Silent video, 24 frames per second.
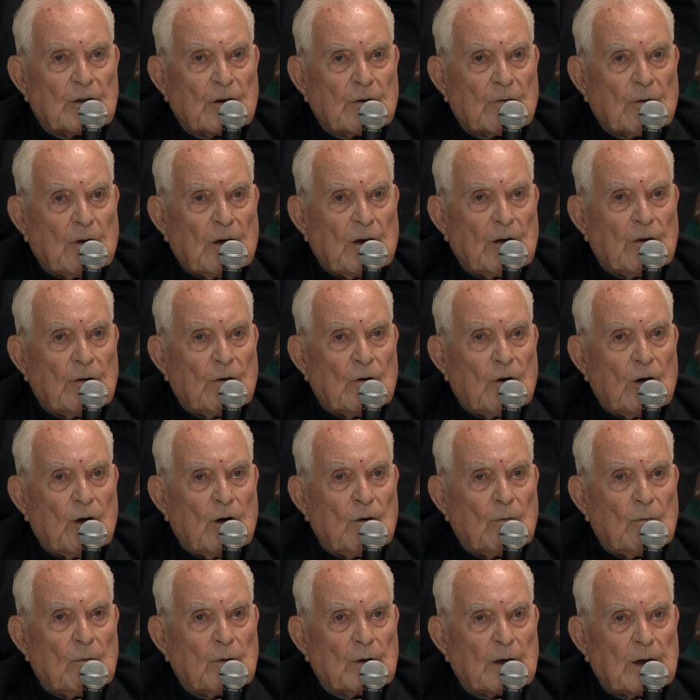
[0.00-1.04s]
the great
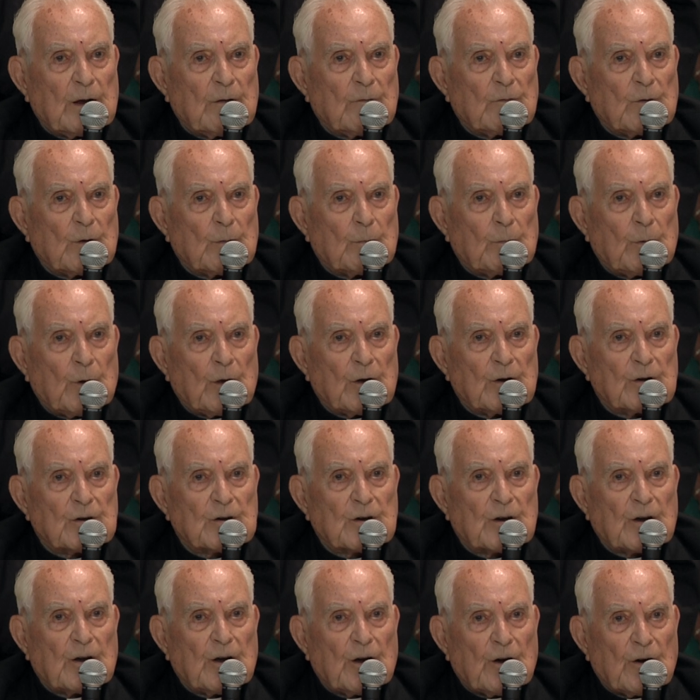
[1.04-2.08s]
hall will give the
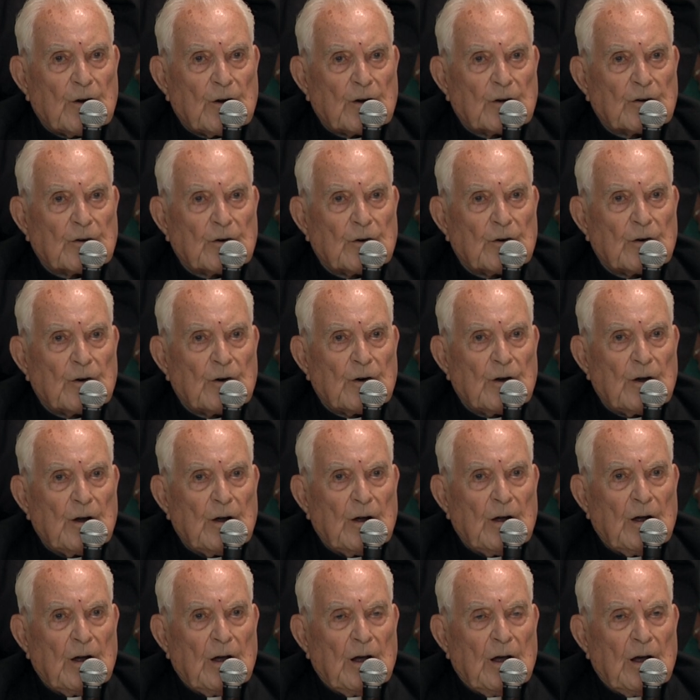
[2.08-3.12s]
place character.
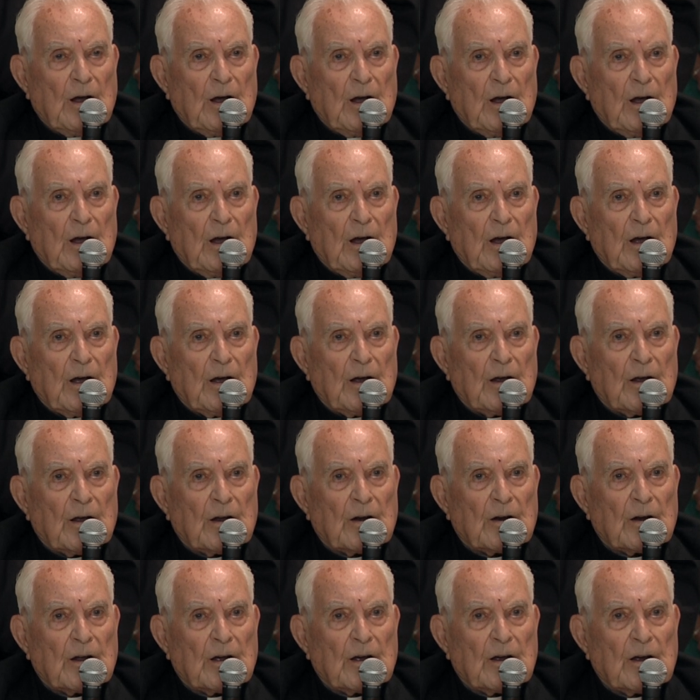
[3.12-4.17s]

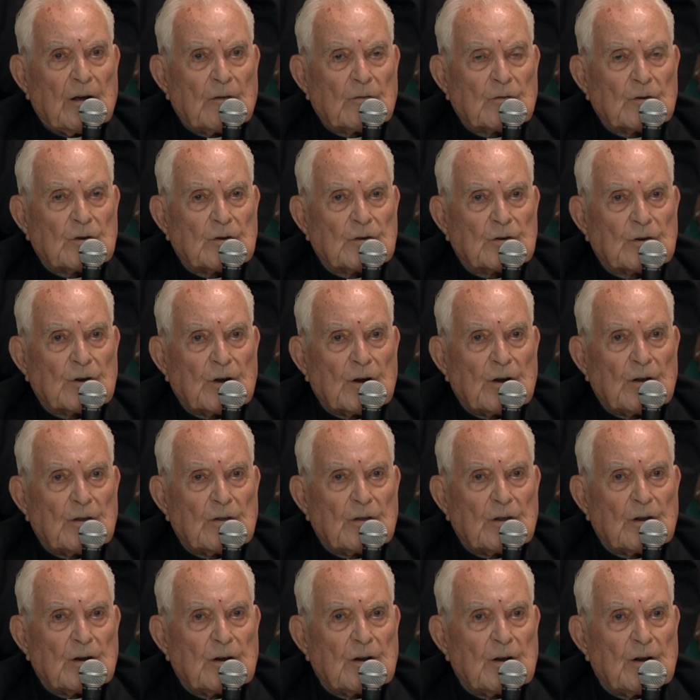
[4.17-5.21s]
And I have to say
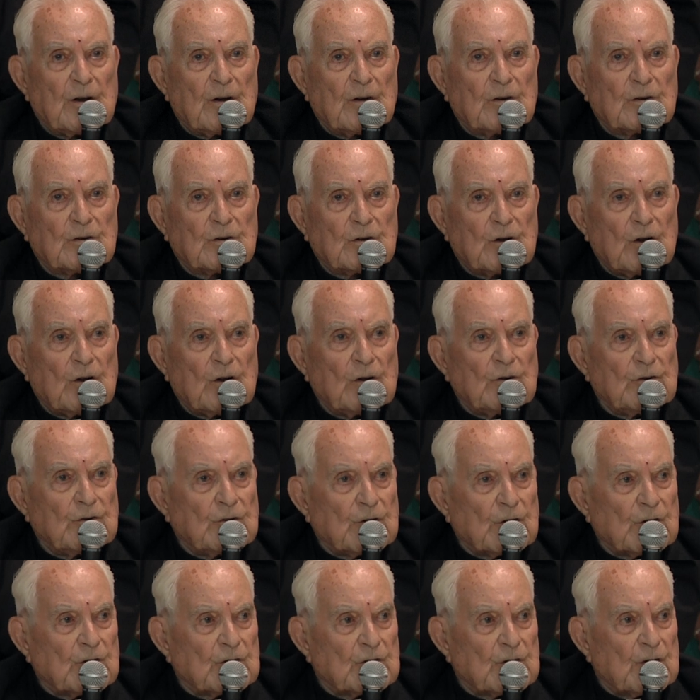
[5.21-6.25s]
that it has done
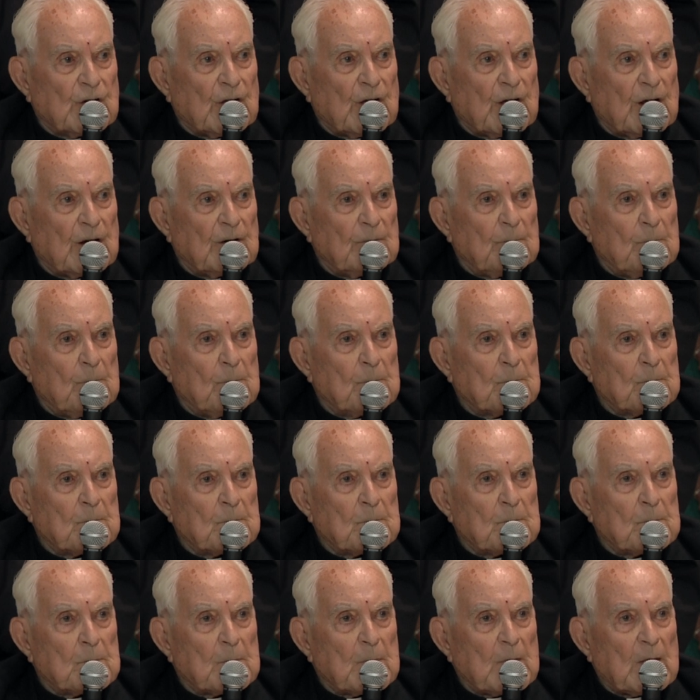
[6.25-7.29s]
just that.
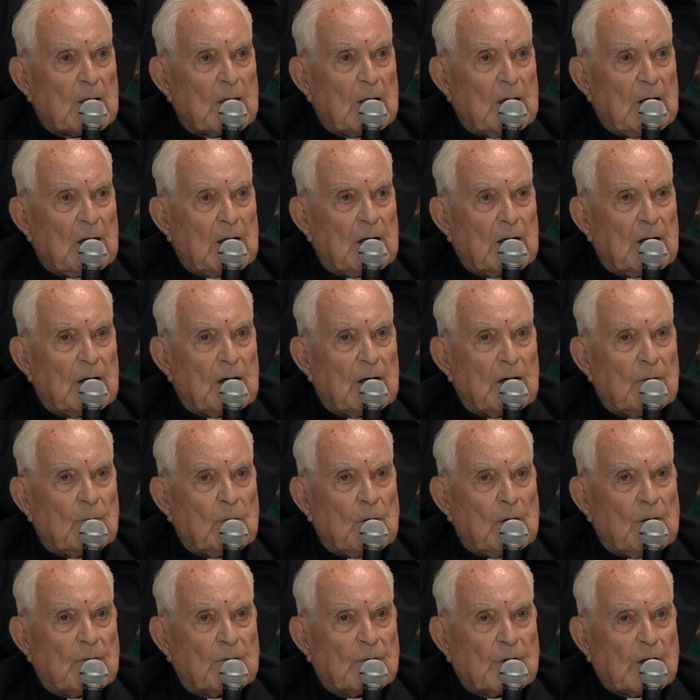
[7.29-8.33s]

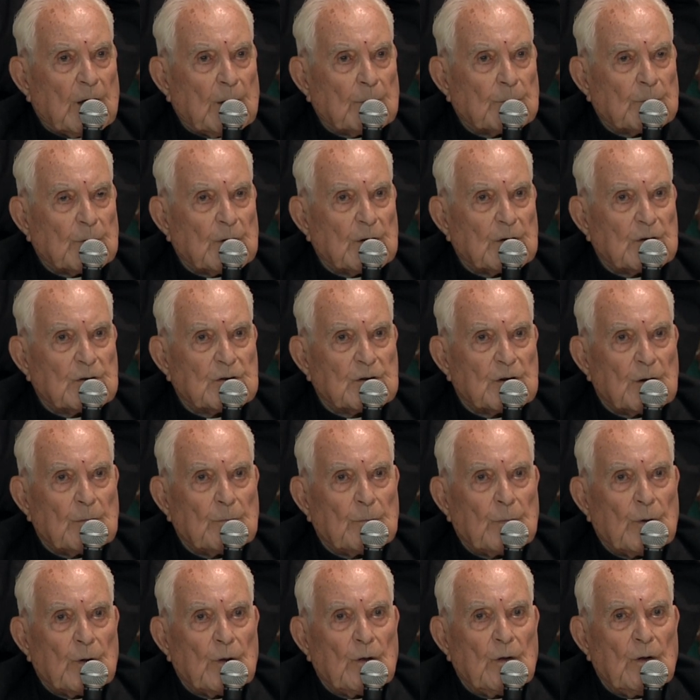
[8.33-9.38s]
We've kept it
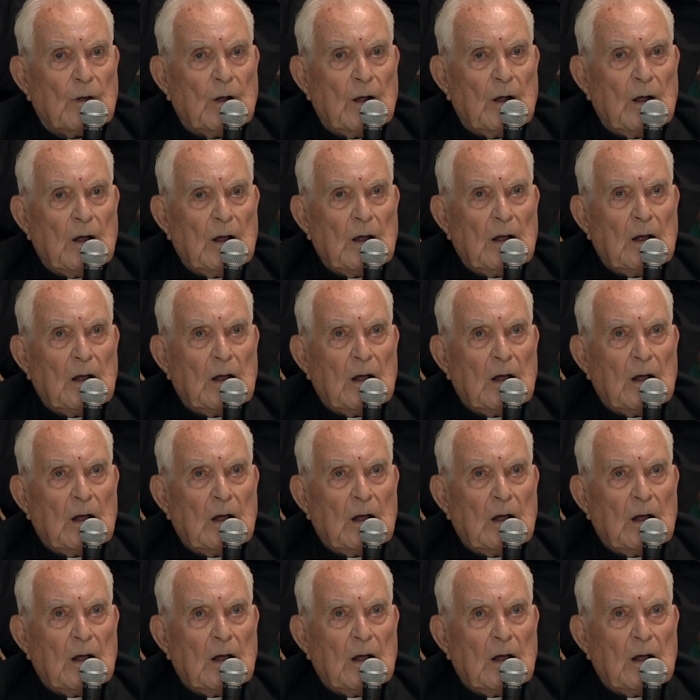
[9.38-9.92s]
simple,